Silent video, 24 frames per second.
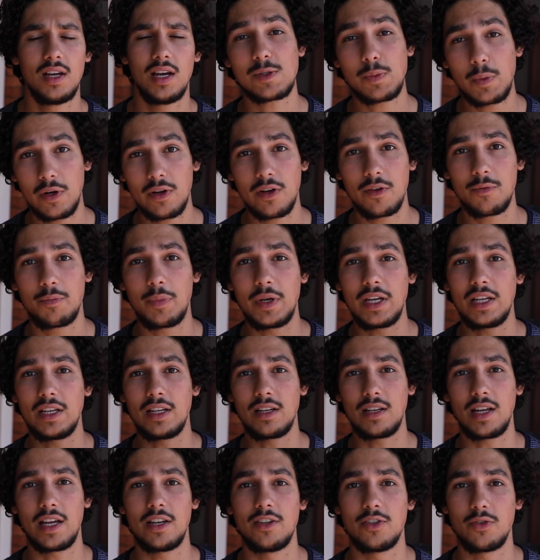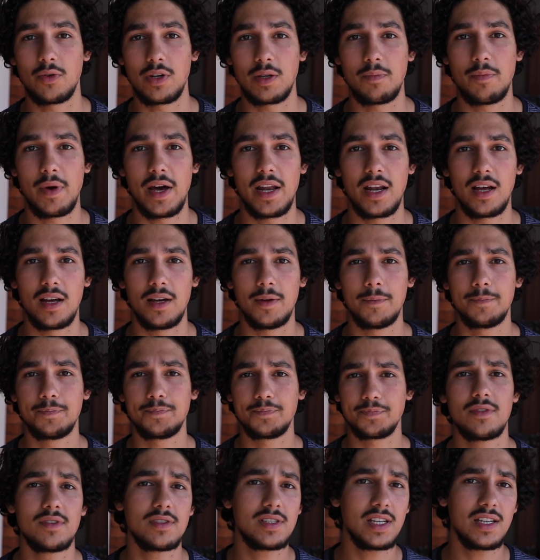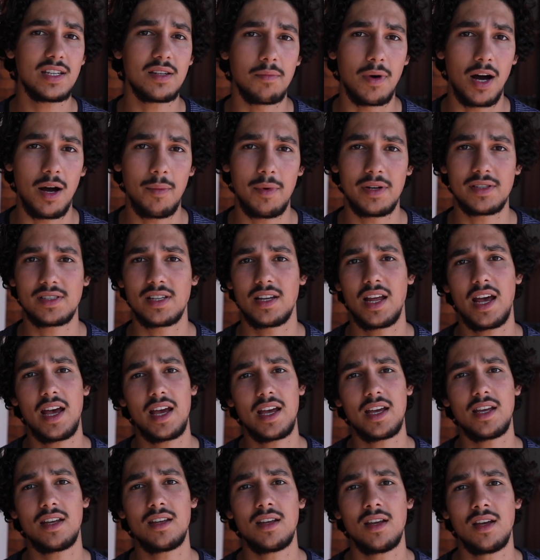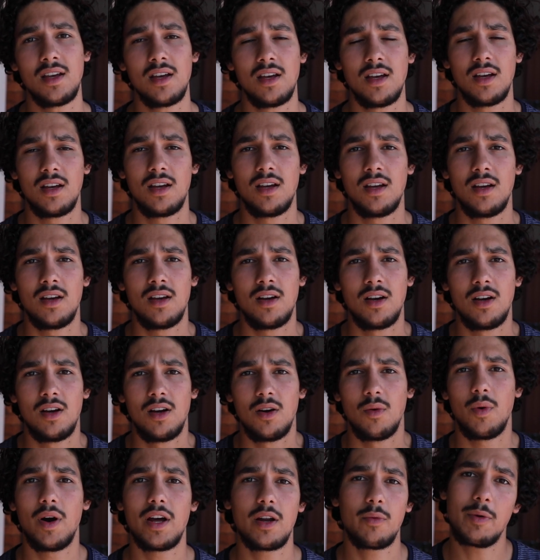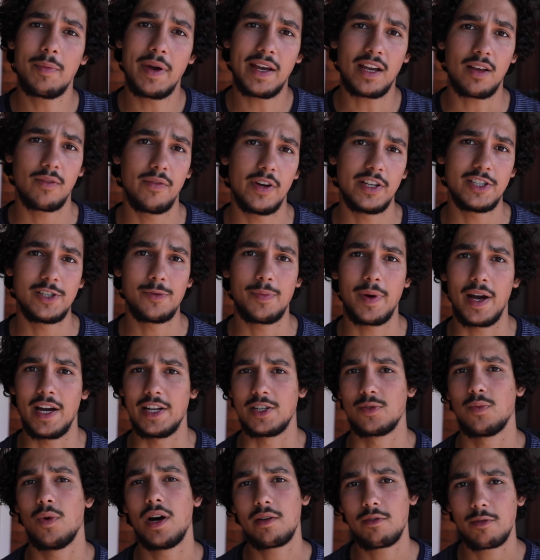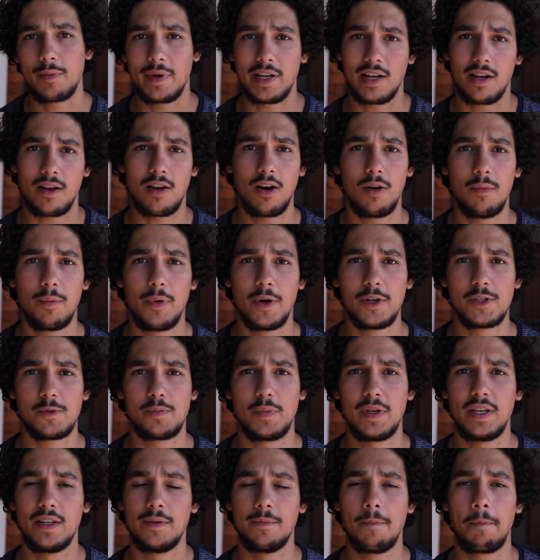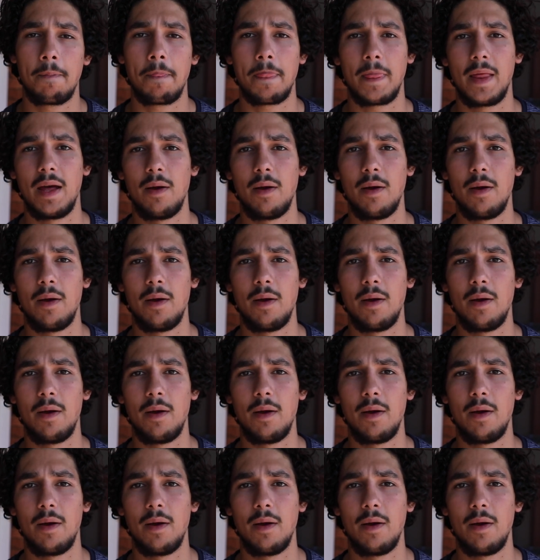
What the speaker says: The spirit of being and doing better, I said to Mum, I said, hey, why don't we make a veggie patch? Why don't we make a compost bin?